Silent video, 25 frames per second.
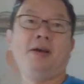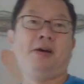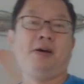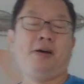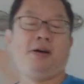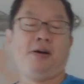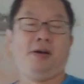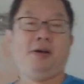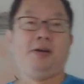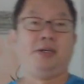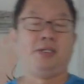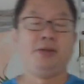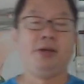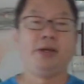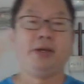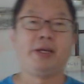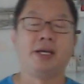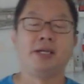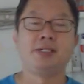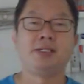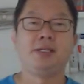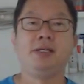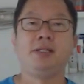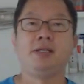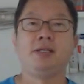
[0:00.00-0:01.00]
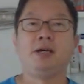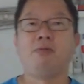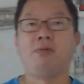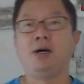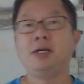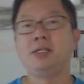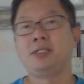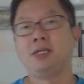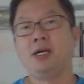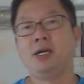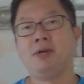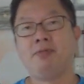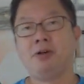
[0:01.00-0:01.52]
So you can see that once
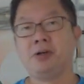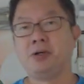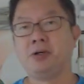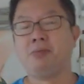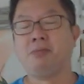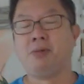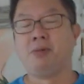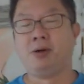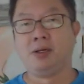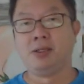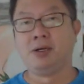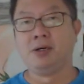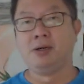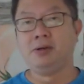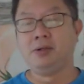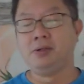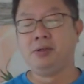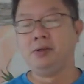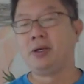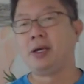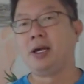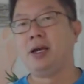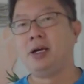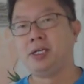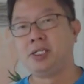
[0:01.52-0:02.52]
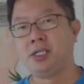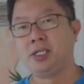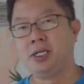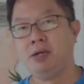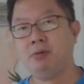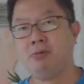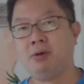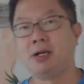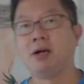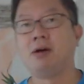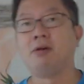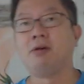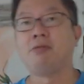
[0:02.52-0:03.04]
you have a good model, you can actually
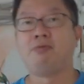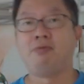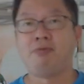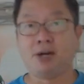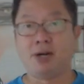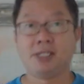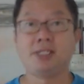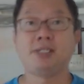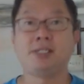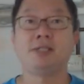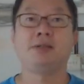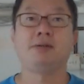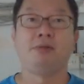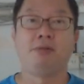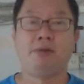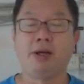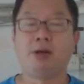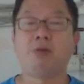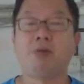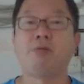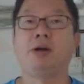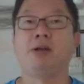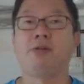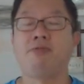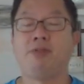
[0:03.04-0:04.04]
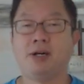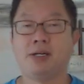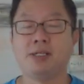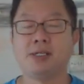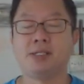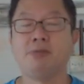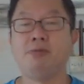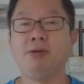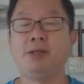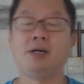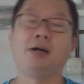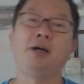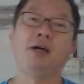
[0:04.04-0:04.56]
work out fast, right? Quite fast,
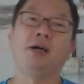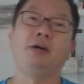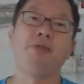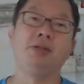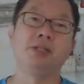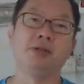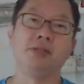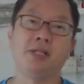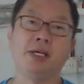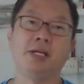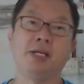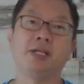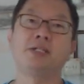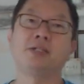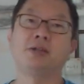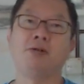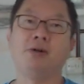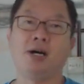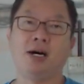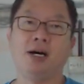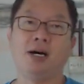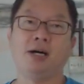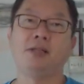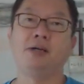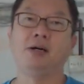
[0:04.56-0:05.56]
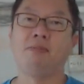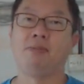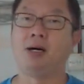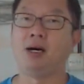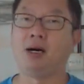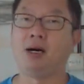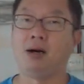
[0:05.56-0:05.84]
without having to think so hard about how to